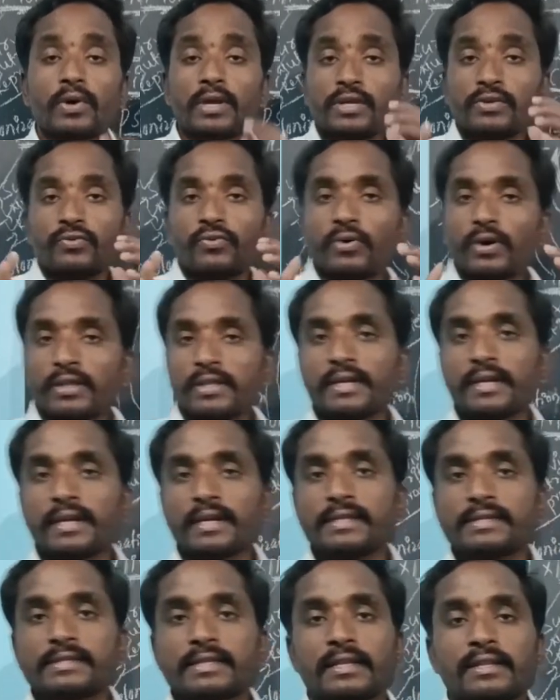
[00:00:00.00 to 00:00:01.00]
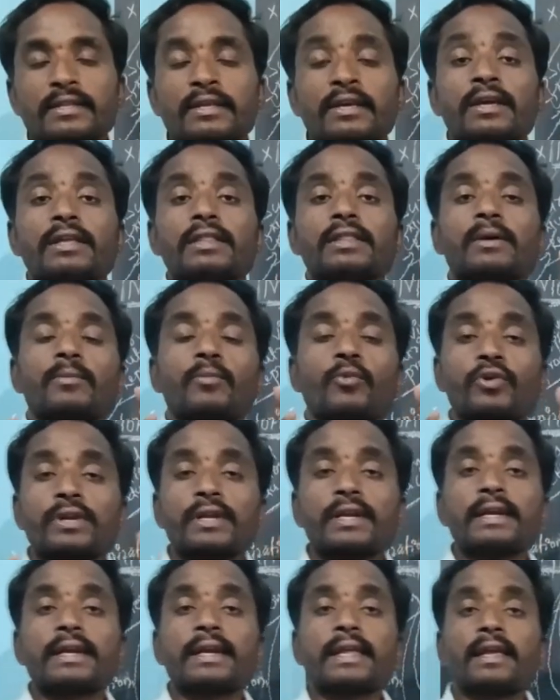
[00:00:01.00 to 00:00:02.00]
Okay, for that reason the
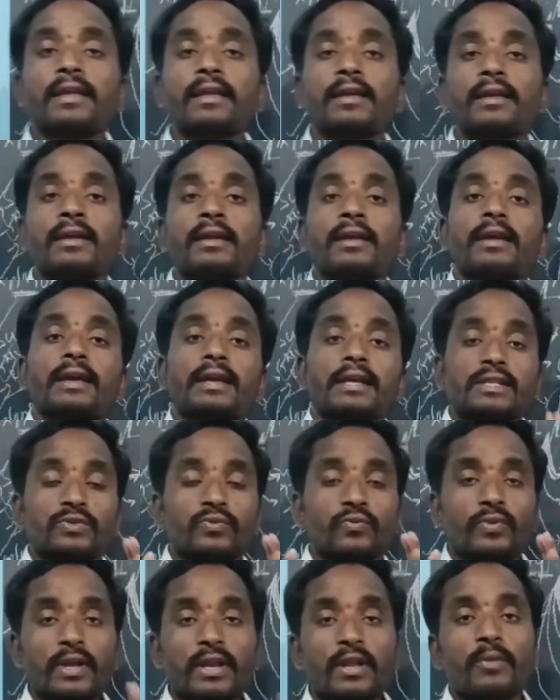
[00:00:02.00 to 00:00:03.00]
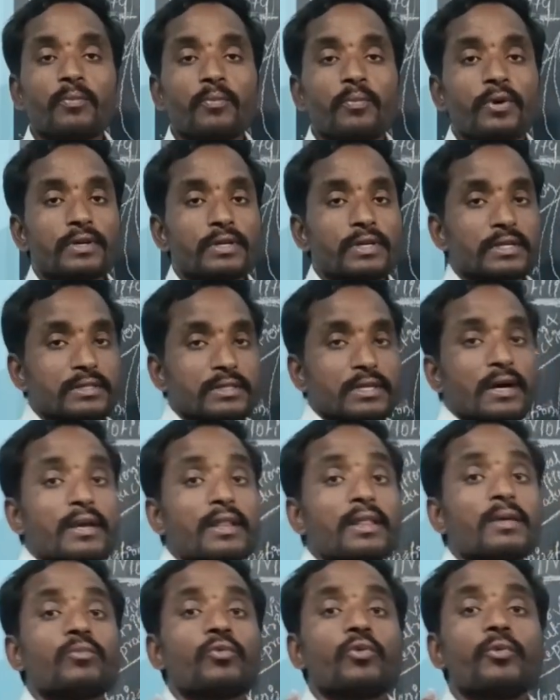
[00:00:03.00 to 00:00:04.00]
motility is very important, or
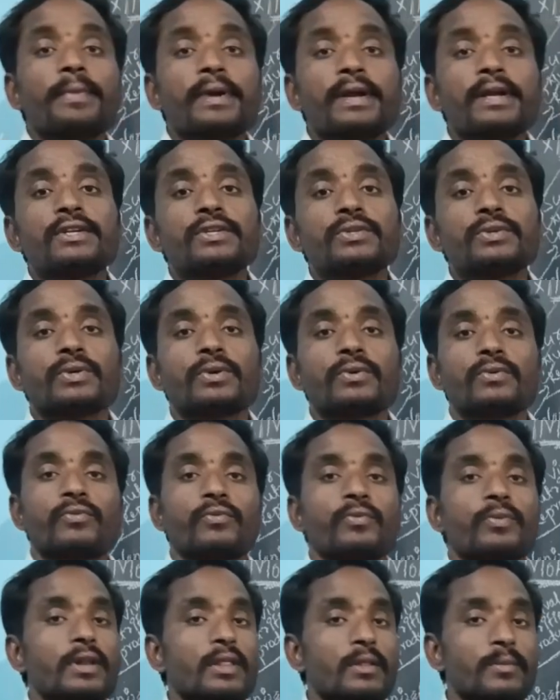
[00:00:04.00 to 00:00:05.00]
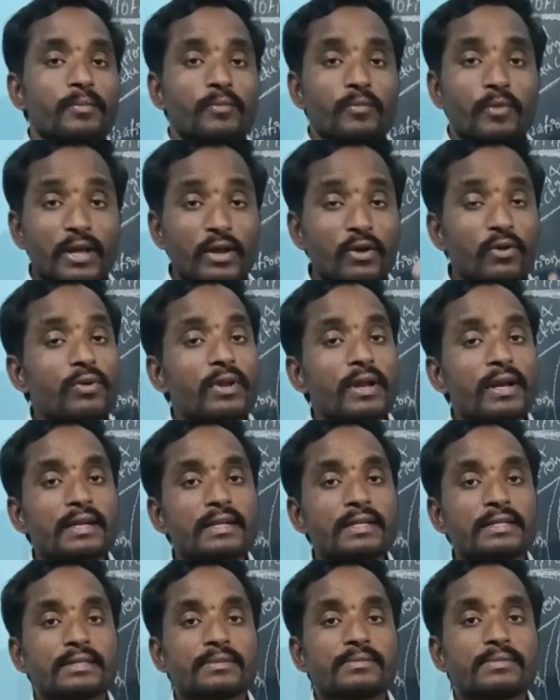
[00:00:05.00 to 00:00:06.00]
the movement for the
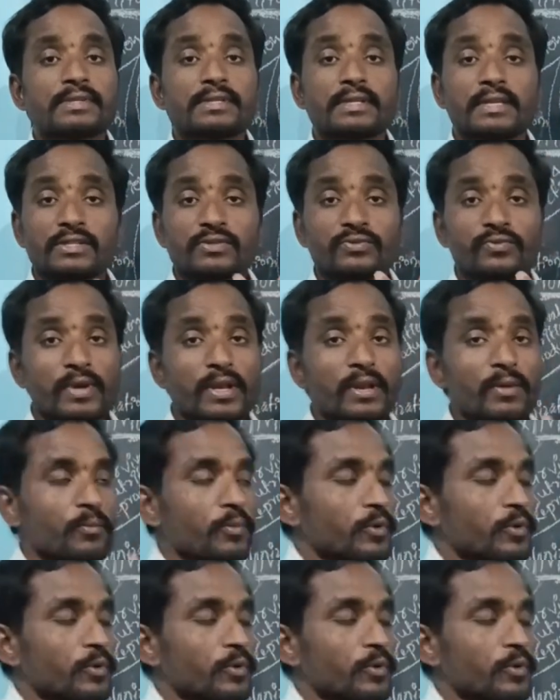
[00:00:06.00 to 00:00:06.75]
microorganisms is very